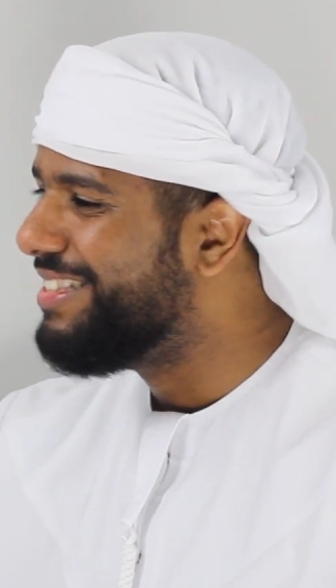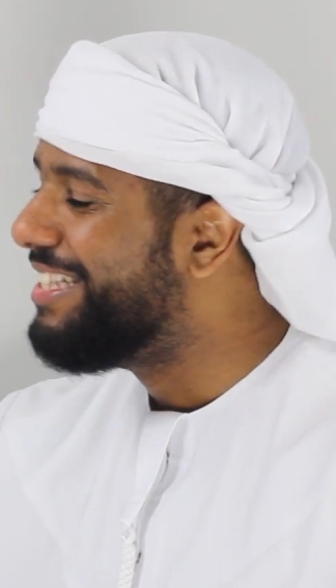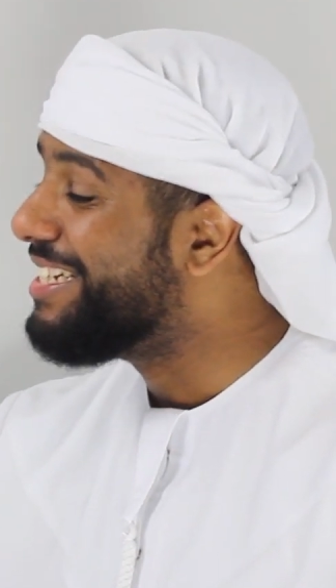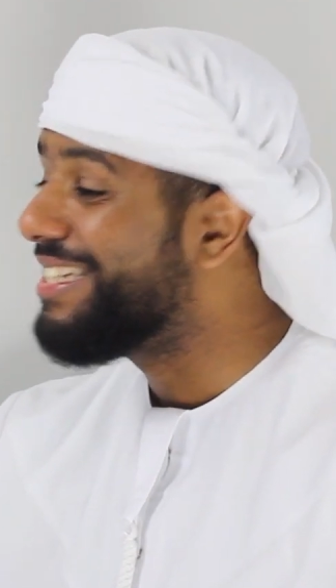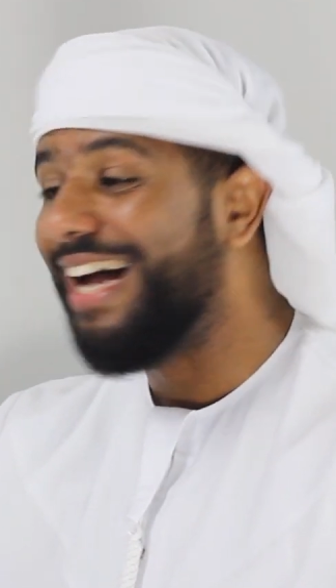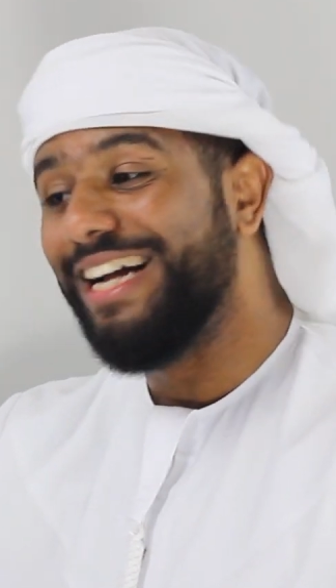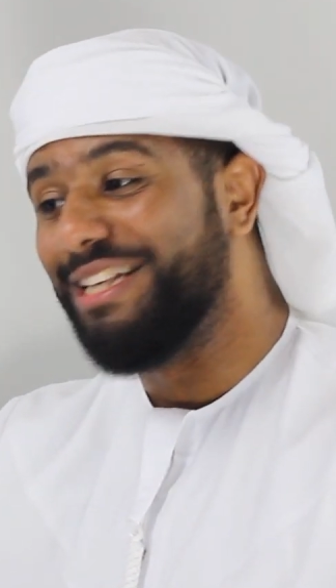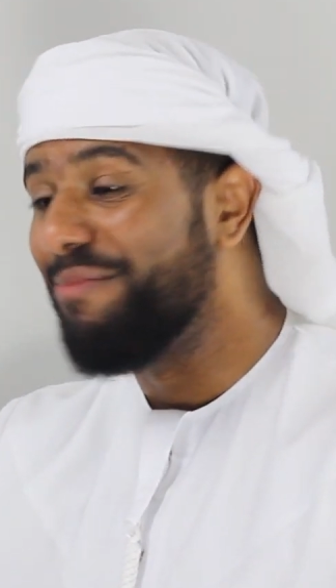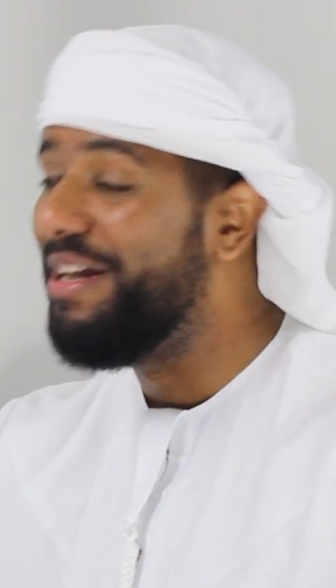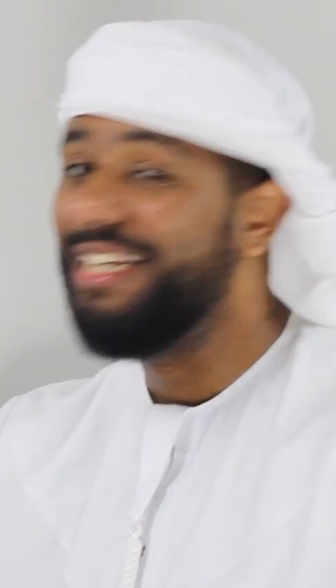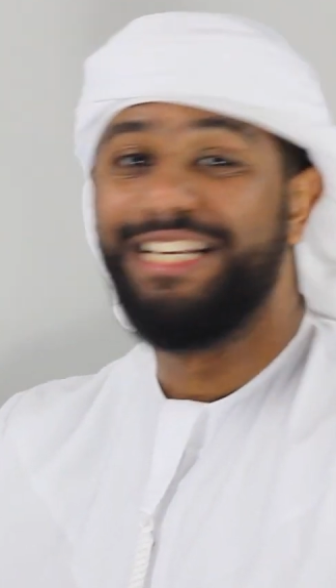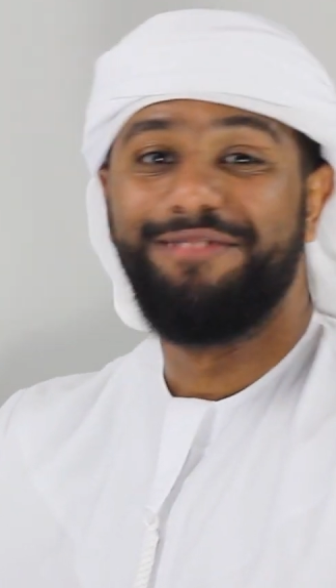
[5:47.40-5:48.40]
This guy's
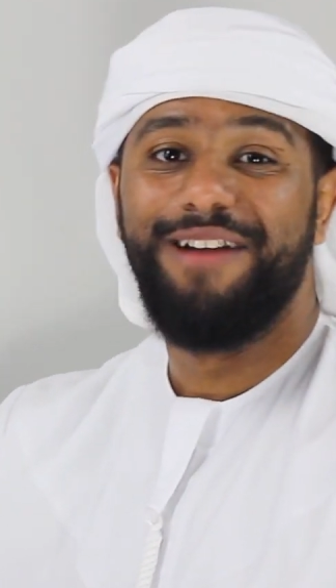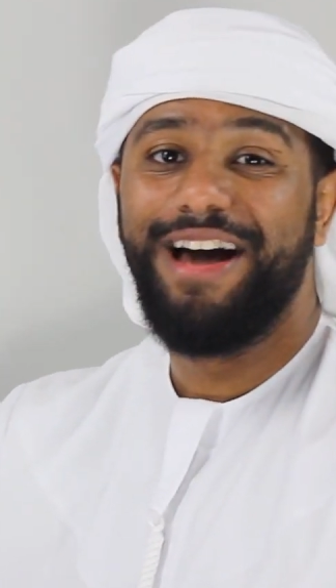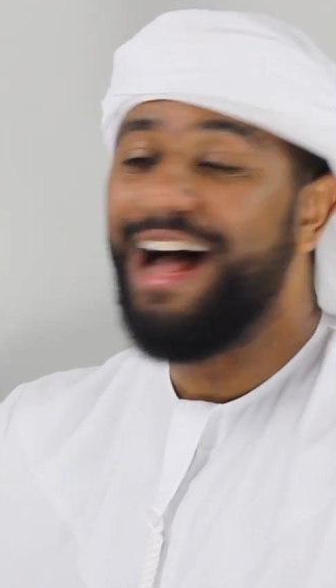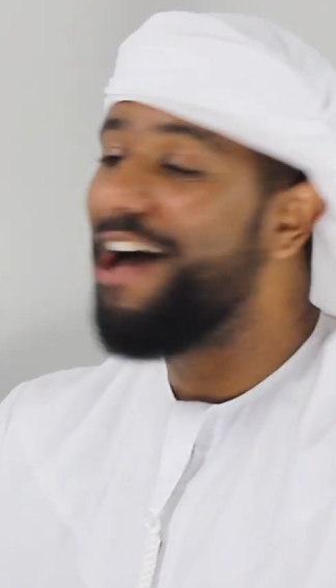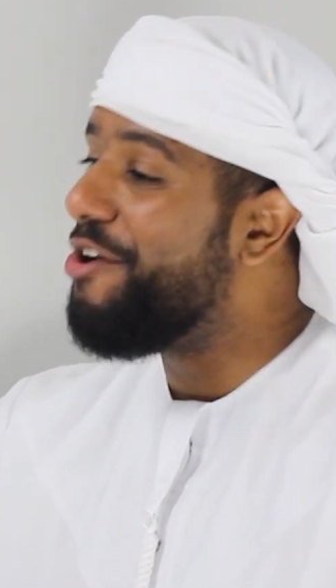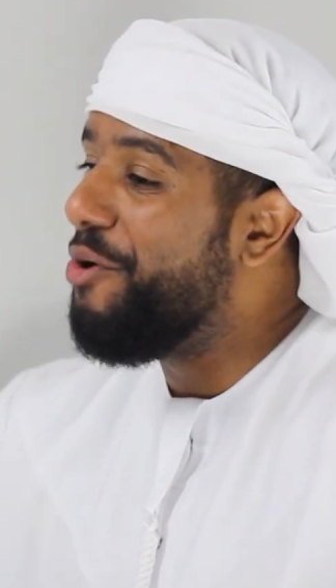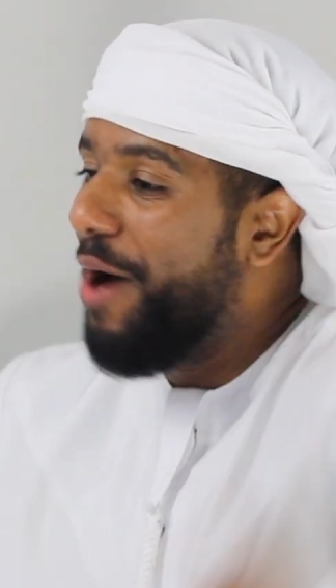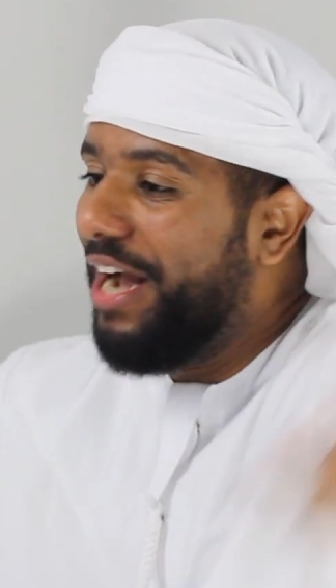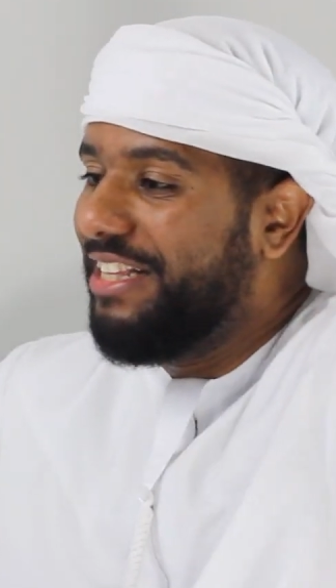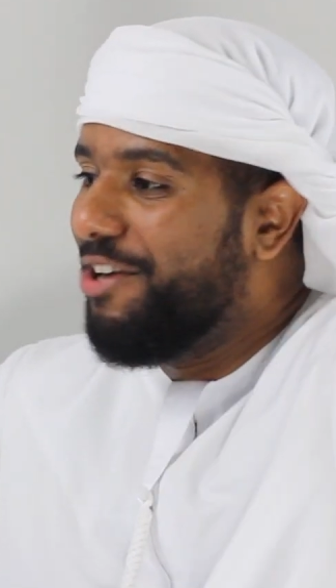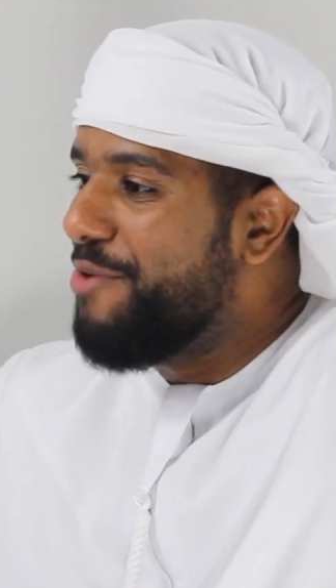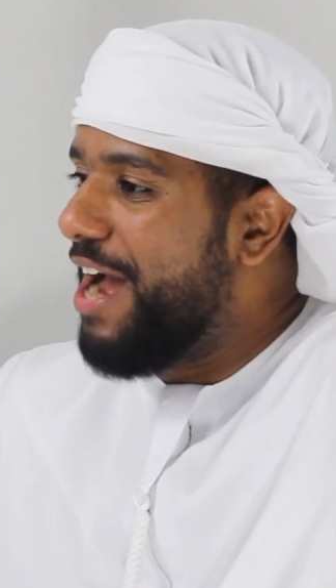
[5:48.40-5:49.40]
amazing, man. I don't know why
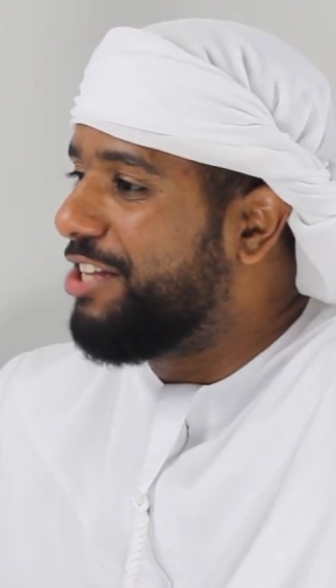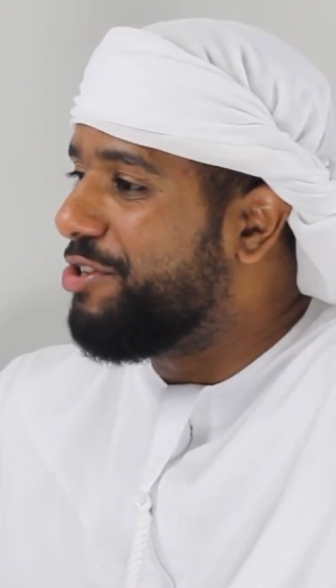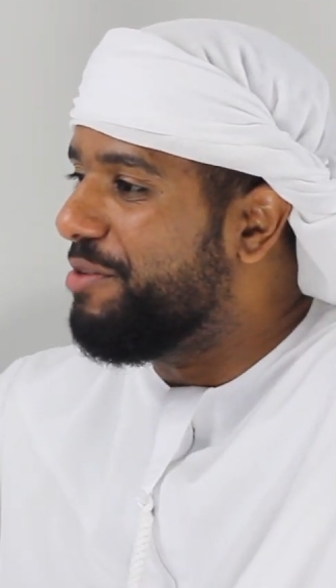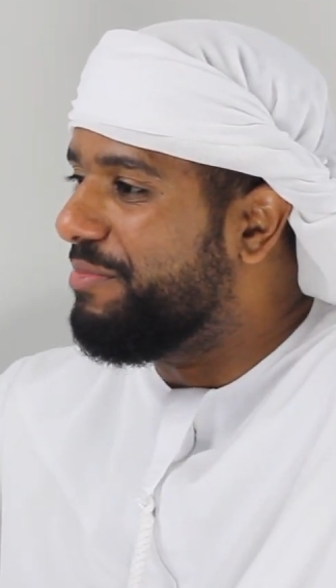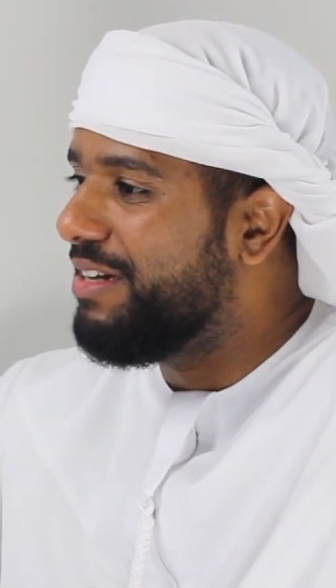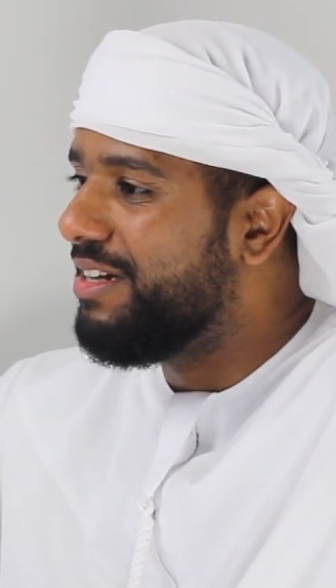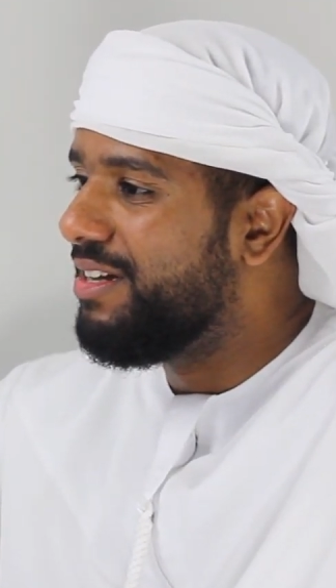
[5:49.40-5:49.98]
I didn't react to him.